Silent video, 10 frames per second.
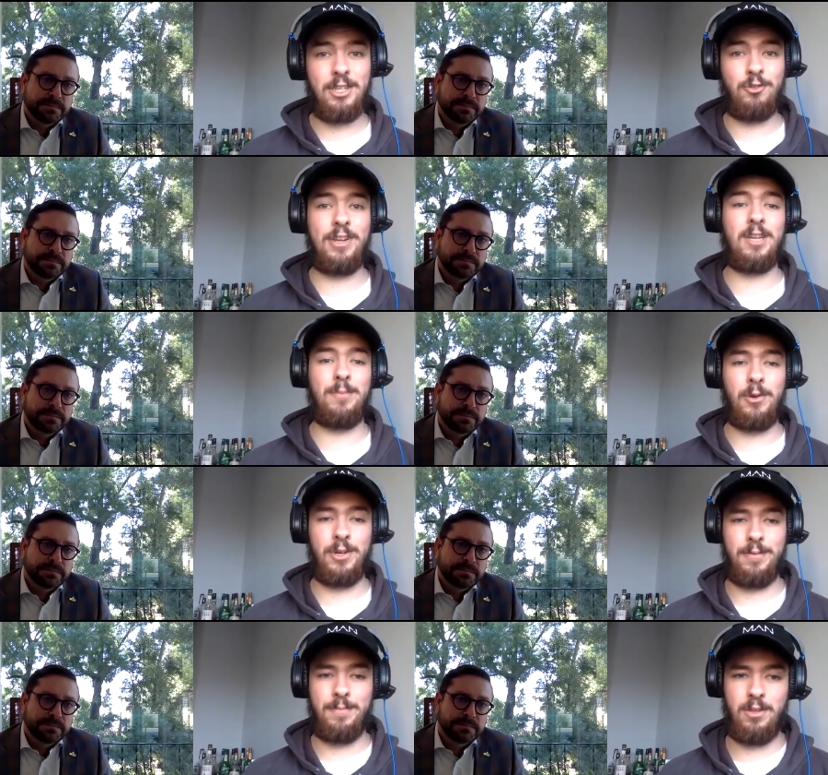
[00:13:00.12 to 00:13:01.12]
Speaker 1: green
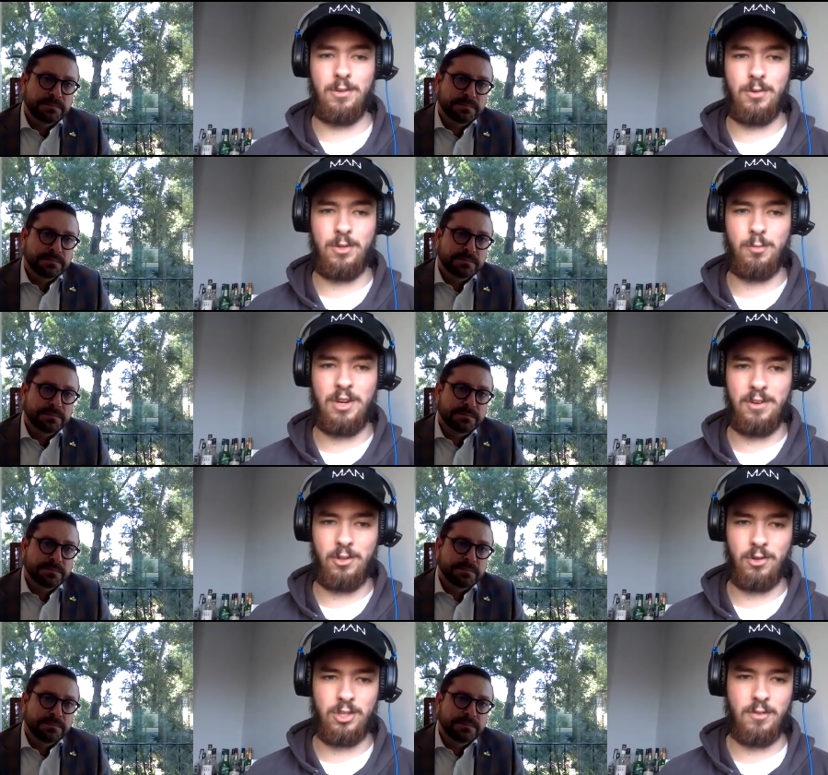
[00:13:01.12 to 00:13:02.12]
commuter, you you
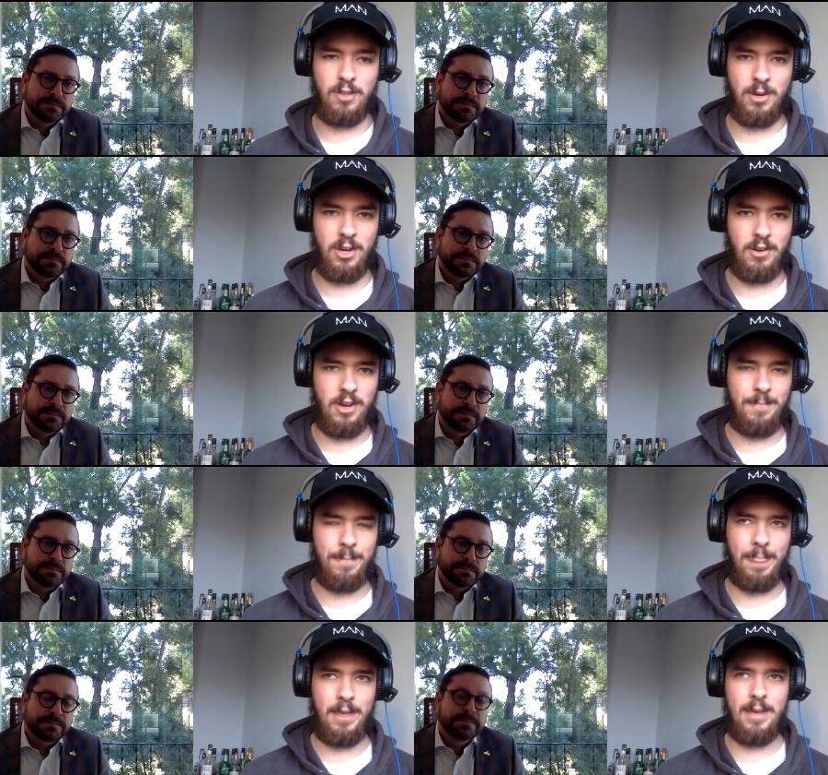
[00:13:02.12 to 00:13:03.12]
briefly touched off them earlier on.
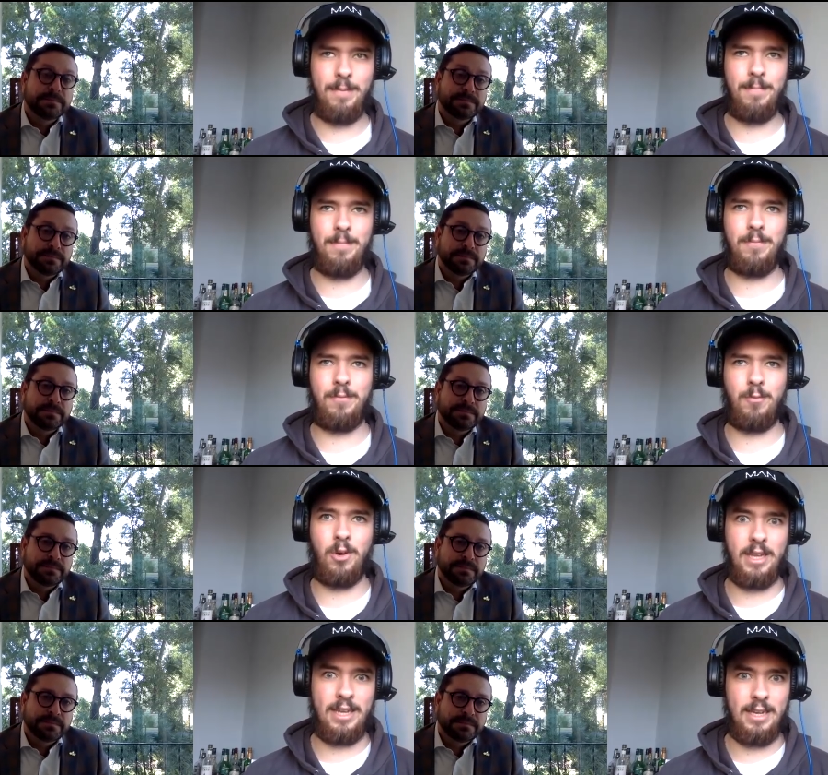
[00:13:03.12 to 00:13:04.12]
Um, from
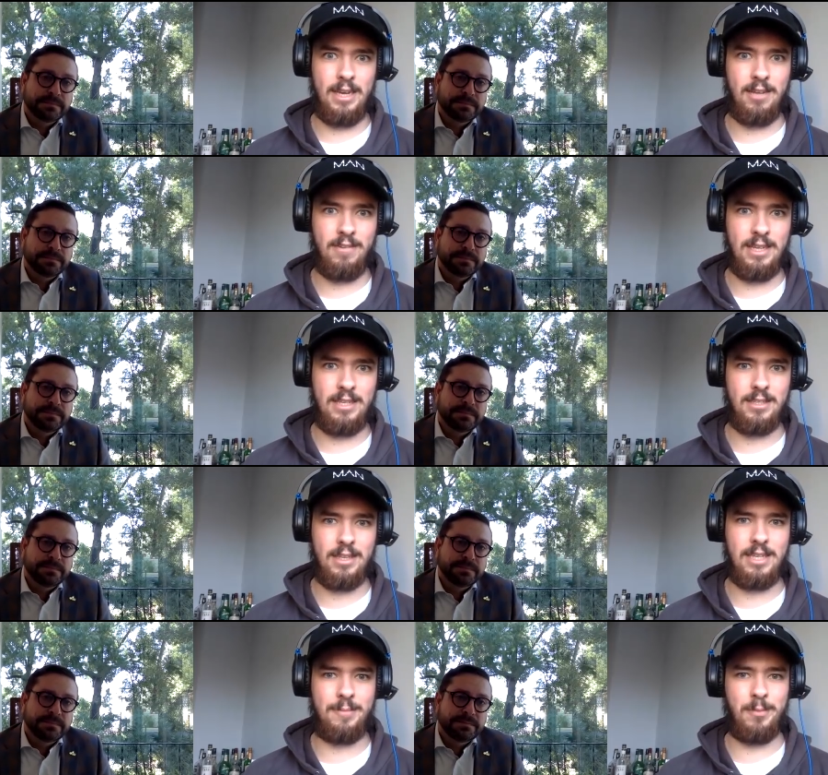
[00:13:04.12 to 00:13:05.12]
what I can gather, at least
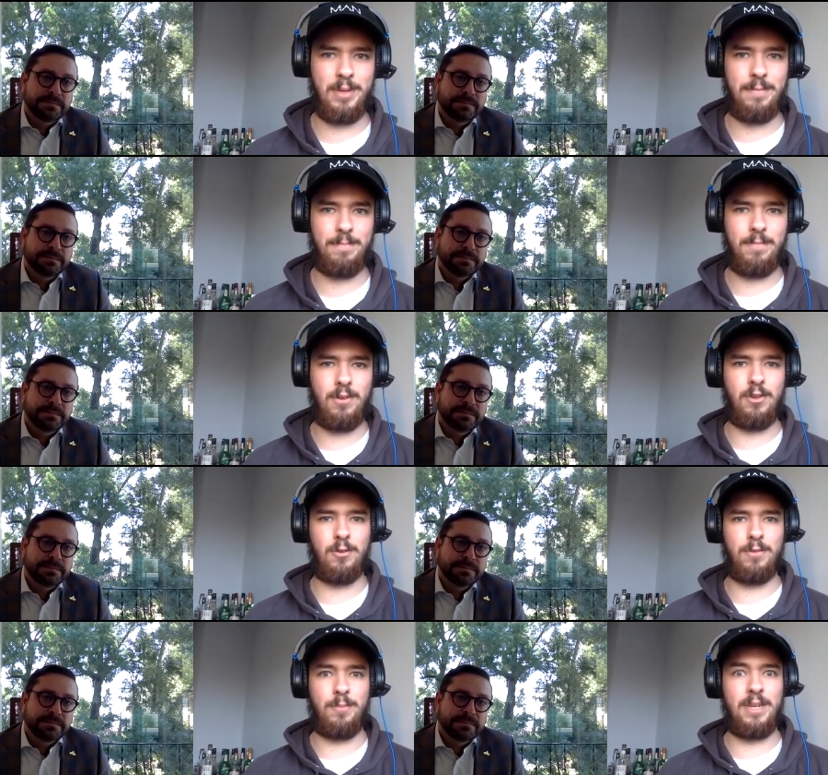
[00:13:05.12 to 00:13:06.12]
they seem to be you know
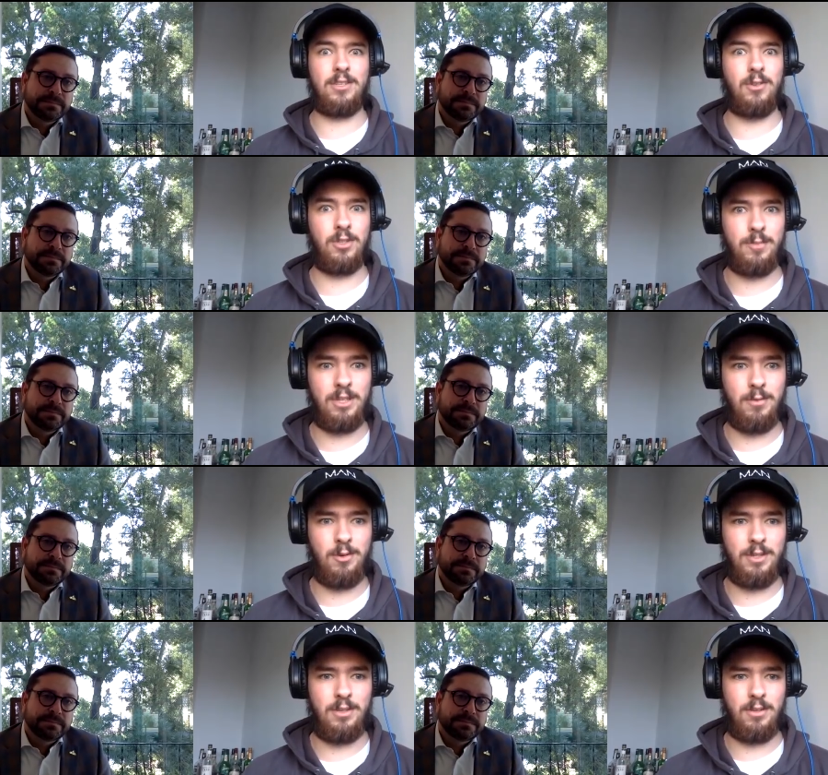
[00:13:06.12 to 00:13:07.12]
your your biggest customer at the
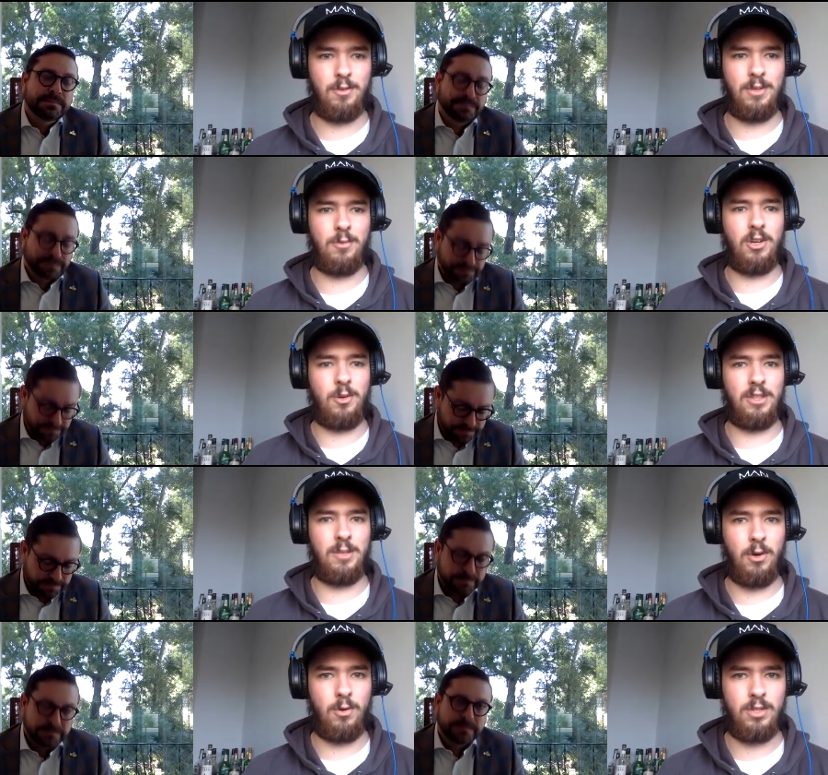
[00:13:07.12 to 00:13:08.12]
moment, or the company you're working
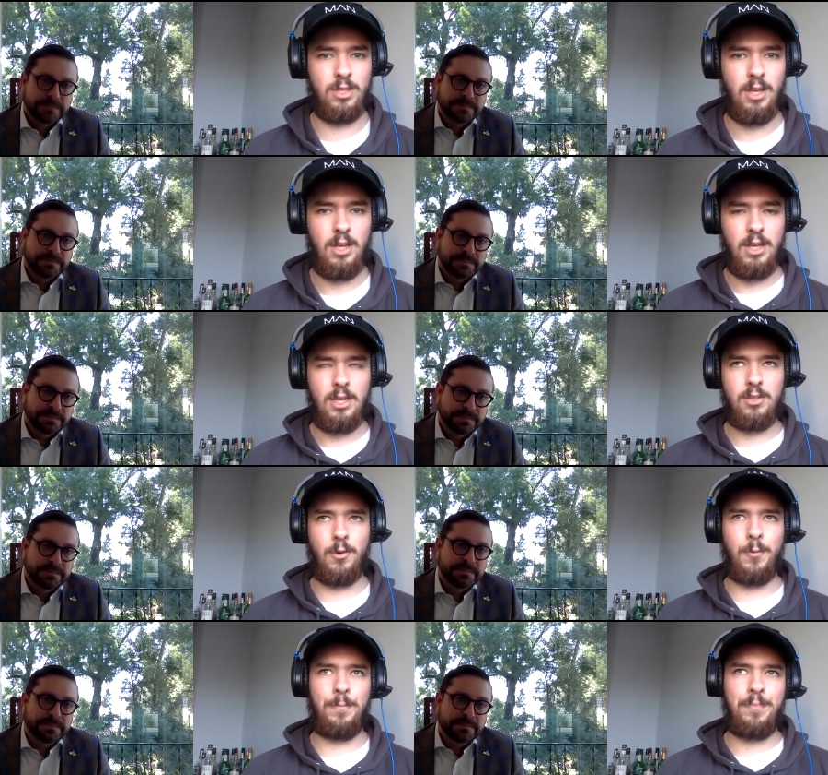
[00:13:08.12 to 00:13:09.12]
with the most.
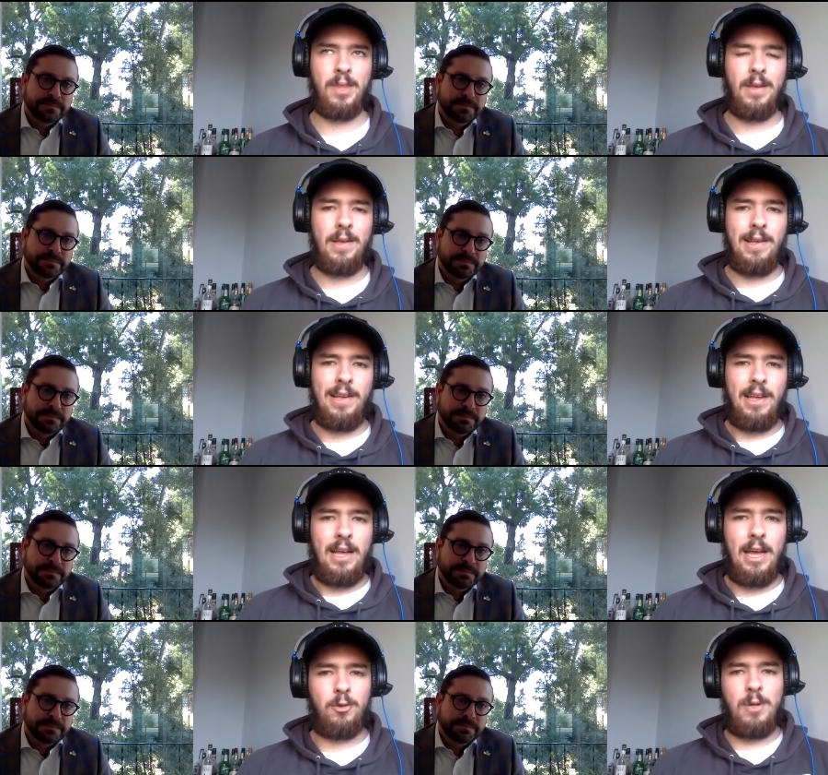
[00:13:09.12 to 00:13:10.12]
So,
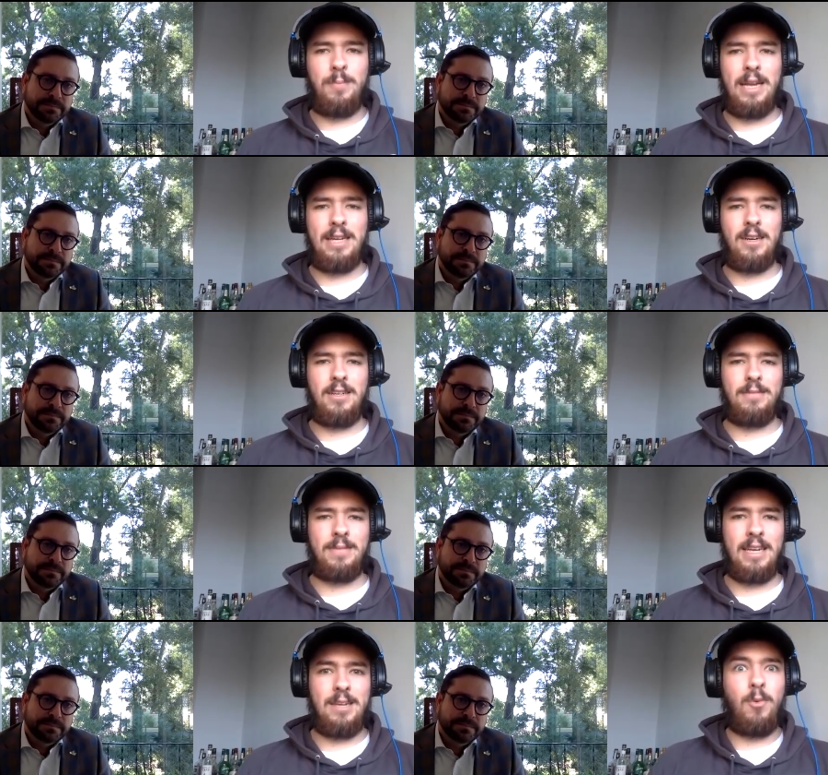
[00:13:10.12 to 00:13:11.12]
how do we plan on getting